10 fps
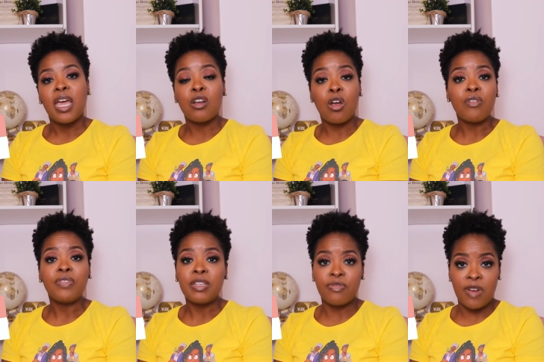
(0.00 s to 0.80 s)
an
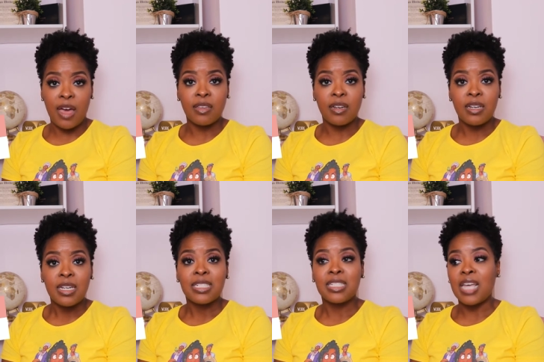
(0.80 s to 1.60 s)
earthly father
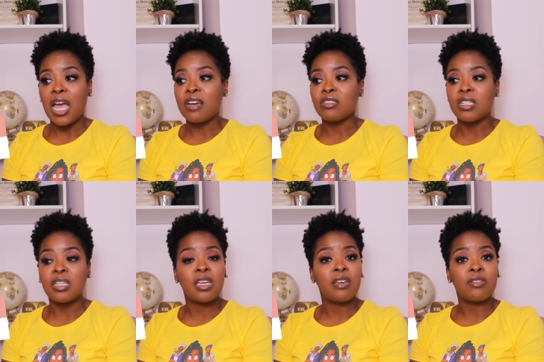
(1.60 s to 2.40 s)
desires to
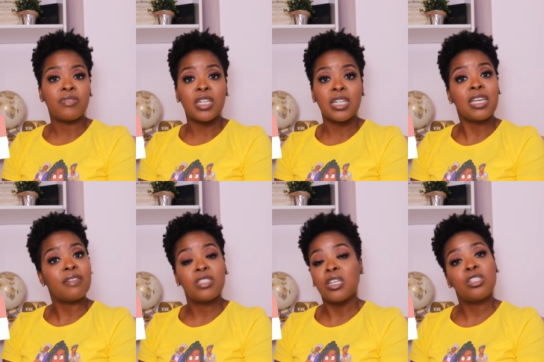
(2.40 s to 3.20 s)
give good
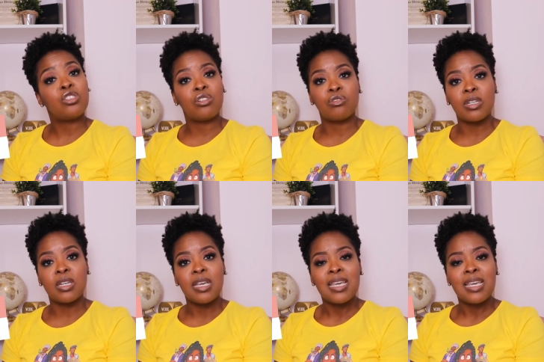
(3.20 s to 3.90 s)
gifts to his children,